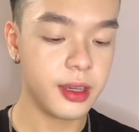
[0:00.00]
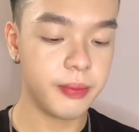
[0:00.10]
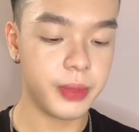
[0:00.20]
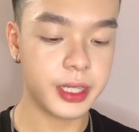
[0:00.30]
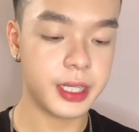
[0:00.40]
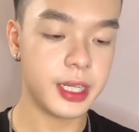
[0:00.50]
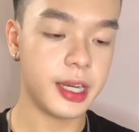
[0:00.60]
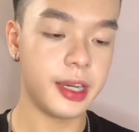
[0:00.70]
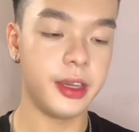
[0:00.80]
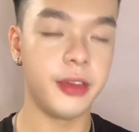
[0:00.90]

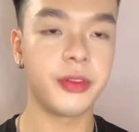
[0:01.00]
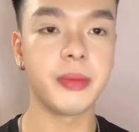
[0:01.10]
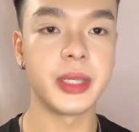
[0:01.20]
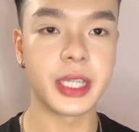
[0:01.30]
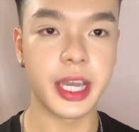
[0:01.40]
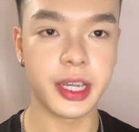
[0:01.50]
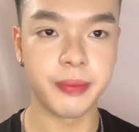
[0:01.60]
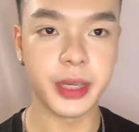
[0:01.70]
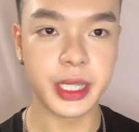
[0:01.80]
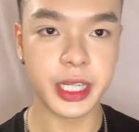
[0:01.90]
PIXY, if not mistaken,
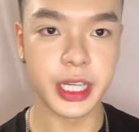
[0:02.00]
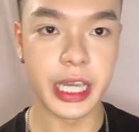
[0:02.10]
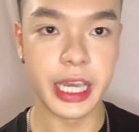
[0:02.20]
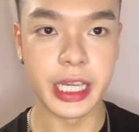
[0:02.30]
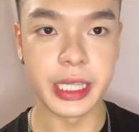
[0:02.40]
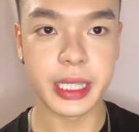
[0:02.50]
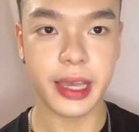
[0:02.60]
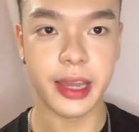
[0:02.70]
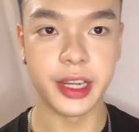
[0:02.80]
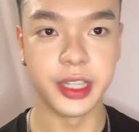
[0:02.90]
PIXY is
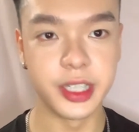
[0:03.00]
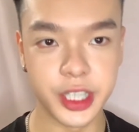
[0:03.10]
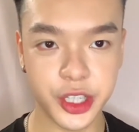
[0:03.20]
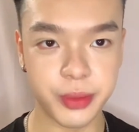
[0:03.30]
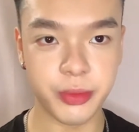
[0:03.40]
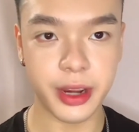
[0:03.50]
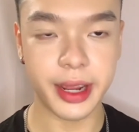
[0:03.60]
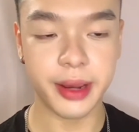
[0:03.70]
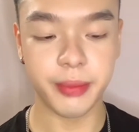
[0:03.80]
an Indonesian brand,